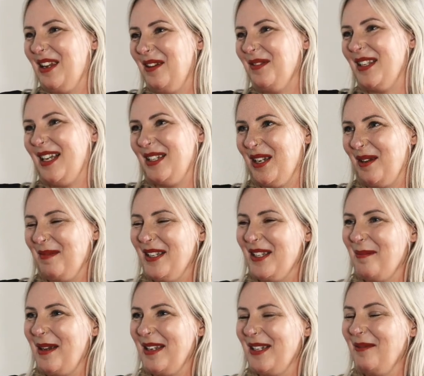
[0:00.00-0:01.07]
You've set up
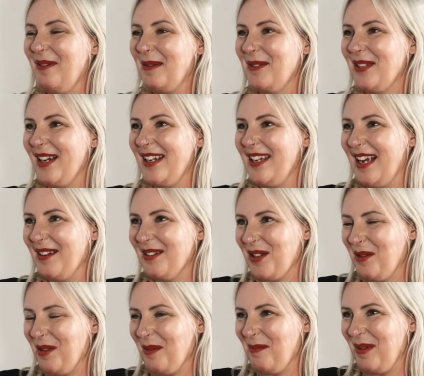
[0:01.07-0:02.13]
this amazing website now
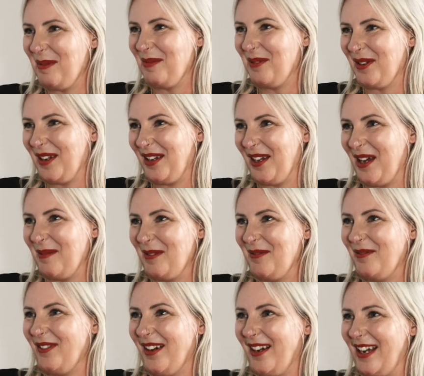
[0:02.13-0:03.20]
so that people can come
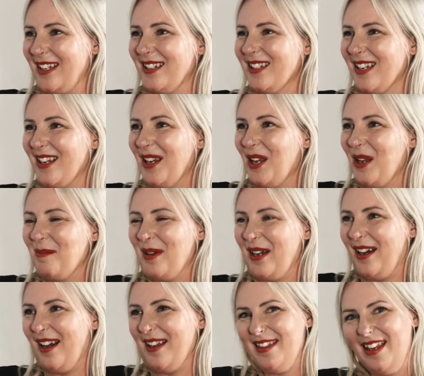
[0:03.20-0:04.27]
and find.
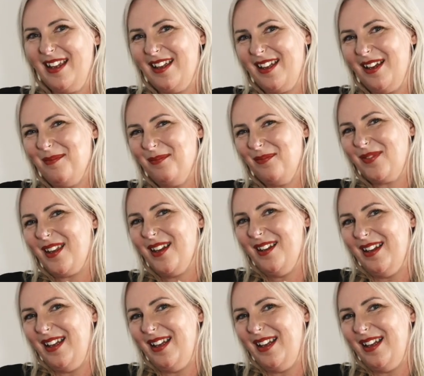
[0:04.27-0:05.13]
But I think um,